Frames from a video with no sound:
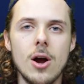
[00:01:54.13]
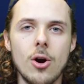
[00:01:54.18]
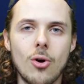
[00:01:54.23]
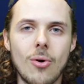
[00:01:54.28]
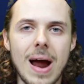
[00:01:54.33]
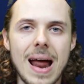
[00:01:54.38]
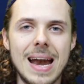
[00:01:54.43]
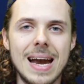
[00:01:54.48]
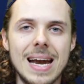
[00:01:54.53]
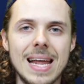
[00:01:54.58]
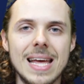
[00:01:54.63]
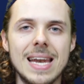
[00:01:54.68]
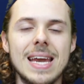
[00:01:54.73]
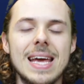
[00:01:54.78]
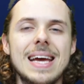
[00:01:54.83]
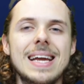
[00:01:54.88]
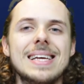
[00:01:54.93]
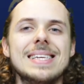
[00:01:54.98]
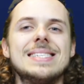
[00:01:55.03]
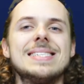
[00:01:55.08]
credited
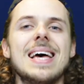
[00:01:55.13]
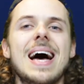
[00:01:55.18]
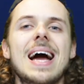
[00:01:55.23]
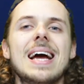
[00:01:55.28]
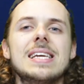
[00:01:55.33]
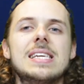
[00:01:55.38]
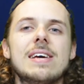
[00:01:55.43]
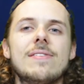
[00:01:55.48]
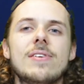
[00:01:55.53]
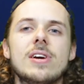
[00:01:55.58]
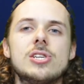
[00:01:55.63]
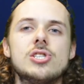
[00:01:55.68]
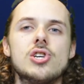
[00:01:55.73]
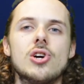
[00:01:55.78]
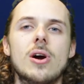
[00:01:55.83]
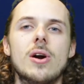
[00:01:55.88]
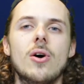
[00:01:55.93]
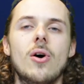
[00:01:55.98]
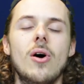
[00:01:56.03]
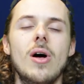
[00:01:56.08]
in a scientific
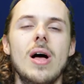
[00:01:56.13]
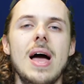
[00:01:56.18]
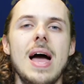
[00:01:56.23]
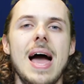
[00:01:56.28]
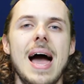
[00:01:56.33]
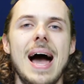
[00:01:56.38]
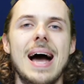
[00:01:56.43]
journal